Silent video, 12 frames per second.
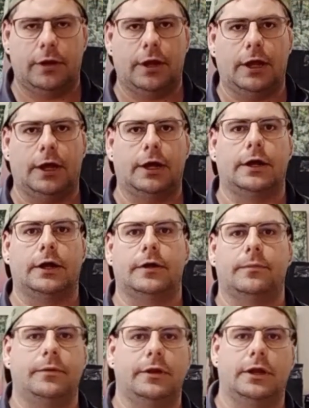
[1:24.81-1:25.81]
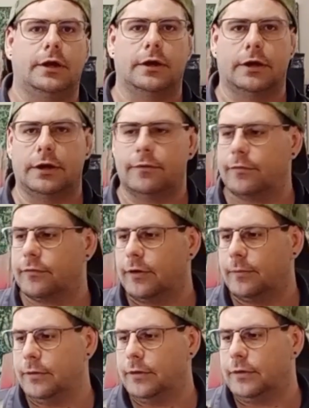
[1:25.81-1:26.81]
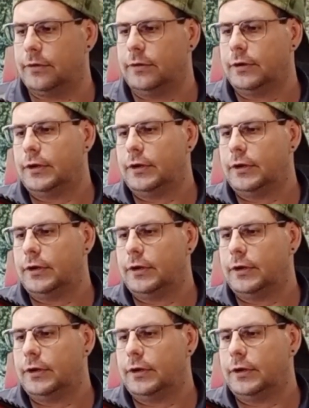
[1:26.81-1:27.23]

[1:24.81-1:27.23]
But yeah, I didn't have a trouble at all.